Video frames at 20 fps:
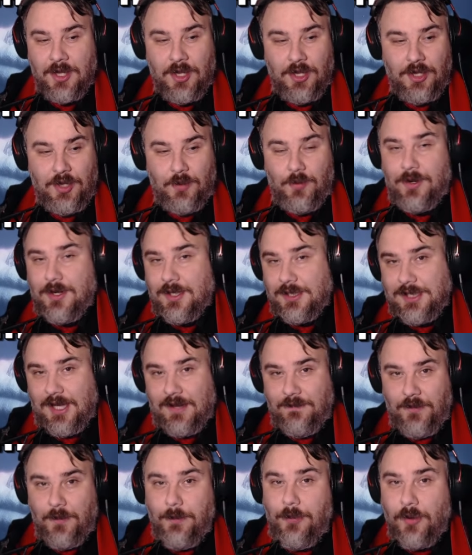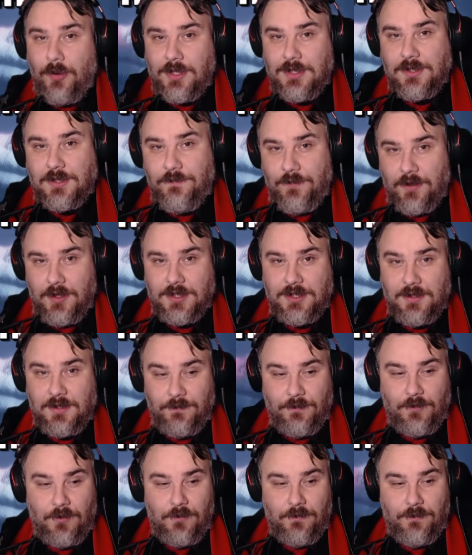You want to save your points first of
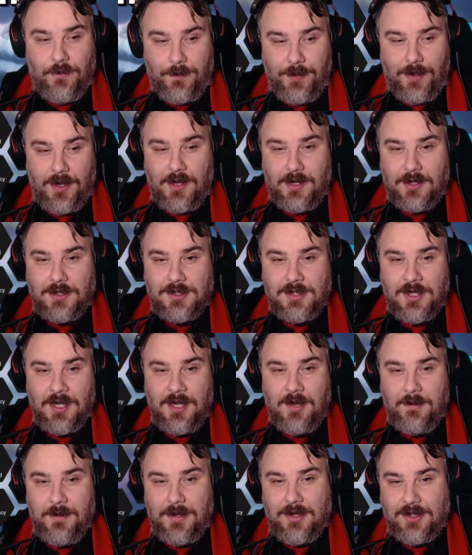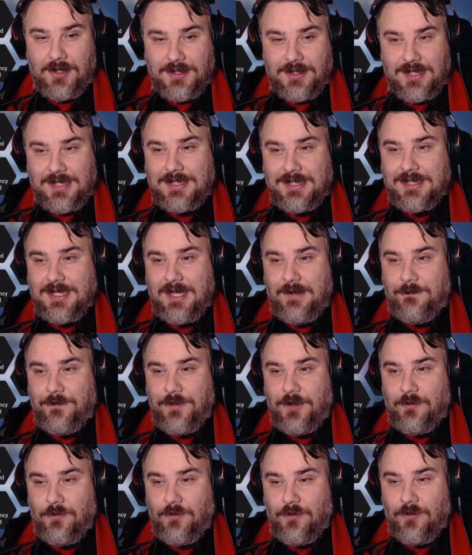all for perks because these give
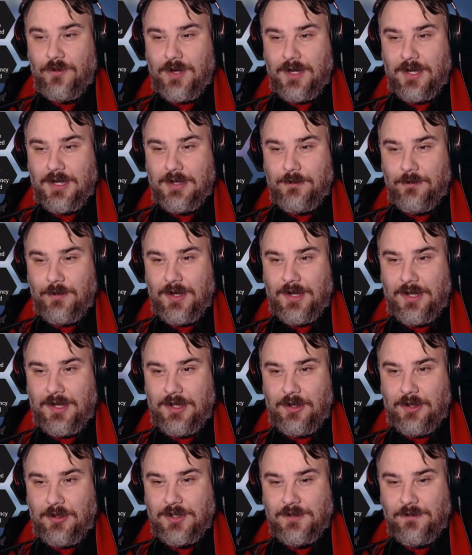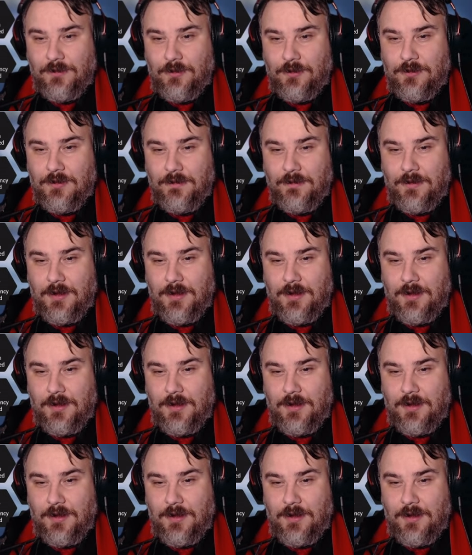you really useful